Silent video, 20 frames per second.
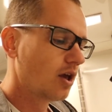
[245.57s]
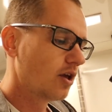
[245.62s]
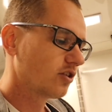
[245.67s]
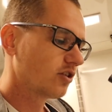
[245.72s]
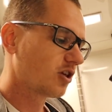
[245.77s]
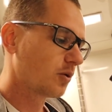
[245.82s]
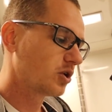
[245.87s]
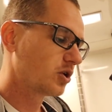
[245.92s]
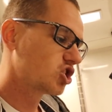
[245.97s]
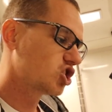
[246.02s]

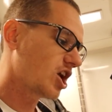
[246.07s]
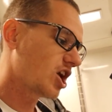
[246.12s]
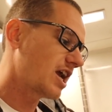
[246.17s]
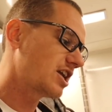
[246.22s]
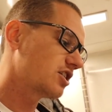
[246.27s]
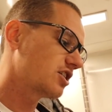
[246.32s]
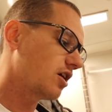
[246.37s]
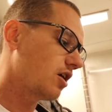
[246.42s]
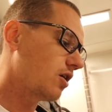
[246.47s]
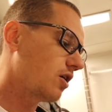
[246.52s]
So we're
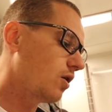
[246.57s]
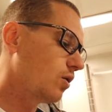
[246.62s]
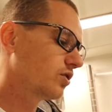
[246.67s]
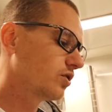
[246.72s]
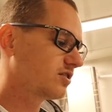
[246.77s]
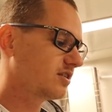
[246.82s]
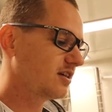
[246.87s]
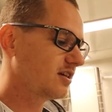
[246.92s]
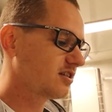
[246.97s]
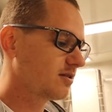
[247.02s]
changing the whole
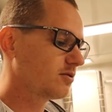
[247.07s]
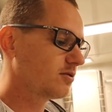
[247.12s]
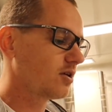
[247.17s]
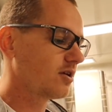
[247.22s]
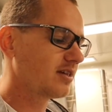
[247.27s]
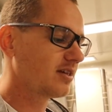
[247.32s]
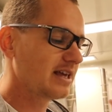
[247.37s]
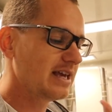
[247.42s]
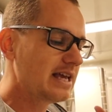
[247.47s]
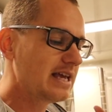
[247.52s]
system
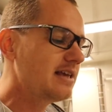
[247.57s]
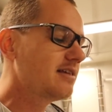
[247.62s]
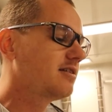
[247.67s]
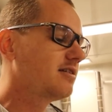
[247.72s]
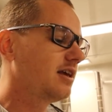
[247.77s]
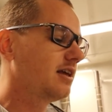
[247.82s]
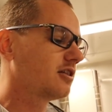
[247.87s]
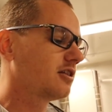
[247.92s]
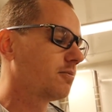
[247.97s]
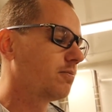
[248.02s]
so it's
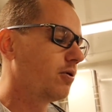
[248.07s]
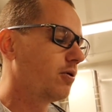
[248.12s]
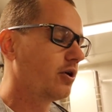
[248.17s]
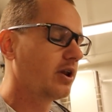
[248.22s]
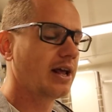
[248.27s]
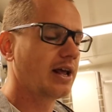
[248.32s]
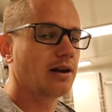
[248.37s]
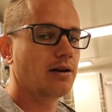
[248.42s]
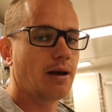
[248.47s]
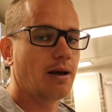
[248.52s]
easy to
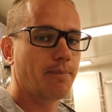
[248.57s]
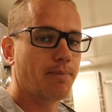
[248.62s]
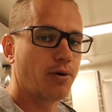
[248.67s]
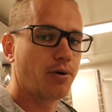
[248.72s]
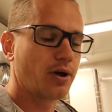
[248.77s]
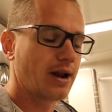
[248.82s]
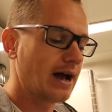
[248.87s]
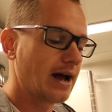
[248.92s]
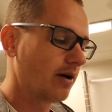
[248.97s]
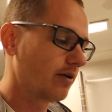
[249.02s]
put in and
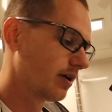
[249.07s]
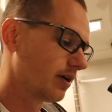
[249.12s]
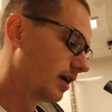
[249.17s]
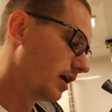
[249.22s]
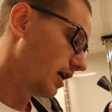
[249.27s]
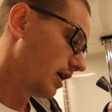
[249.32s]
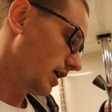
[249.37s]
put out